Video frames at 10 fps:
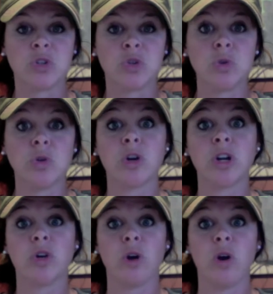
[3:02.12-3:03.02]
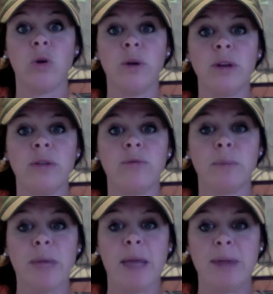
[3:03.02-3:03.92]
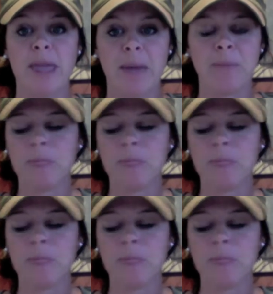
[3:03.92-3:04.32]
to learn and grow from game to game.